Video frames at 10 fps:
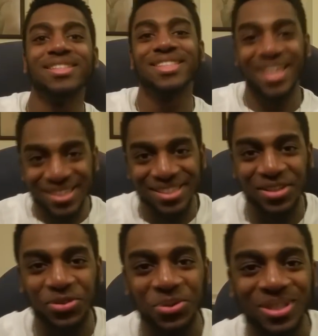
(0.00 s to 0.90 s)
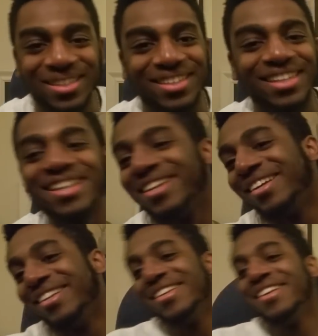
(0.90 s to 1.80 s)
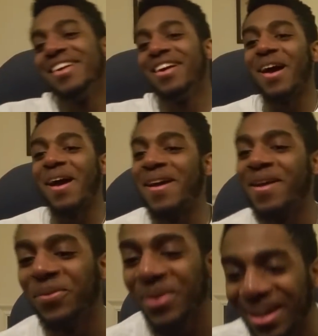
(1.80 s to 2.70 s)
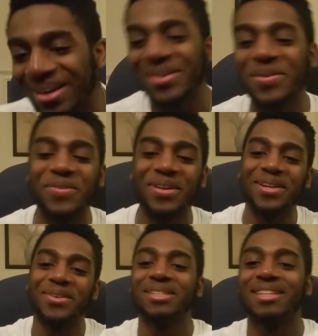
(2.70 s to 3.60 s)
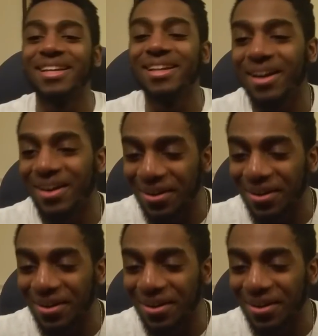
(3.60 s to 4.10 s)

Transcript: It's KJ3, and we got a new video today.